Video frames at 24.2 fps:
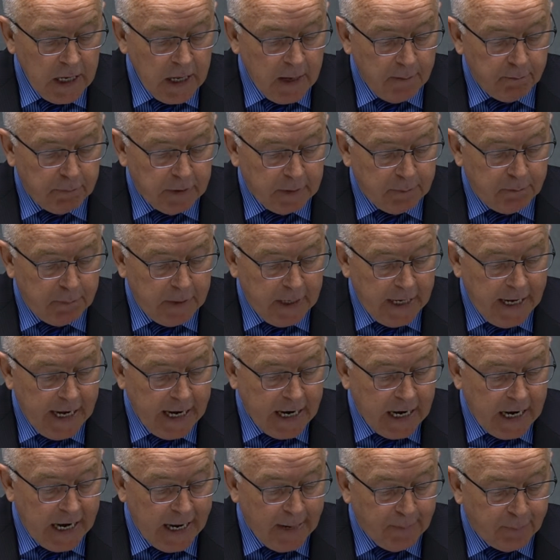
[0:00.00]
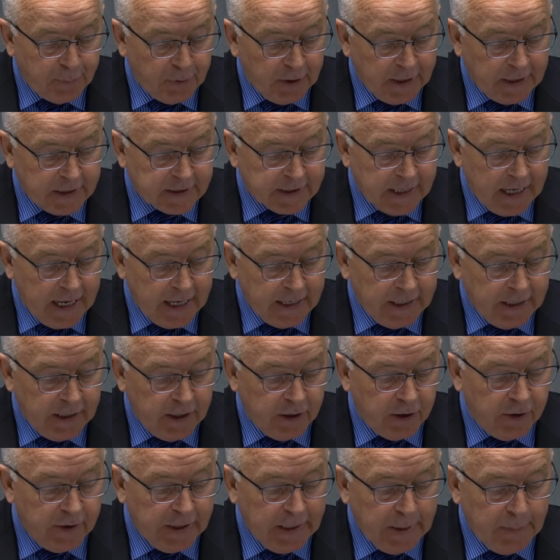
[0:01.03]
but being high priest that
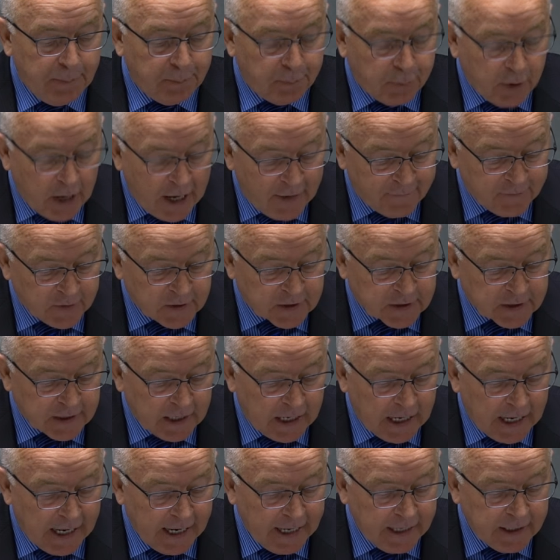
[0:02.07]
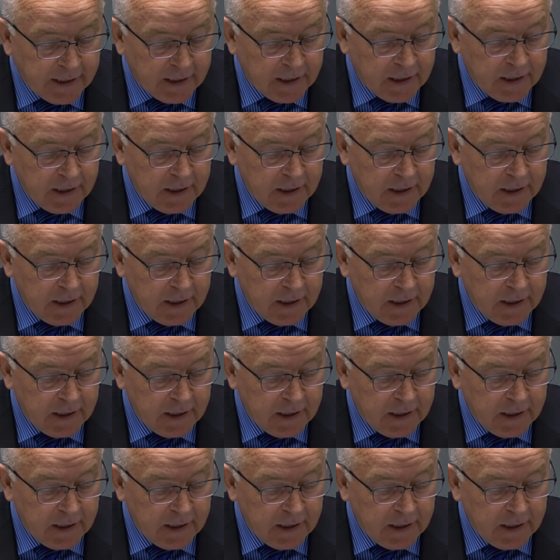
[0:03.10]
year, he prophesied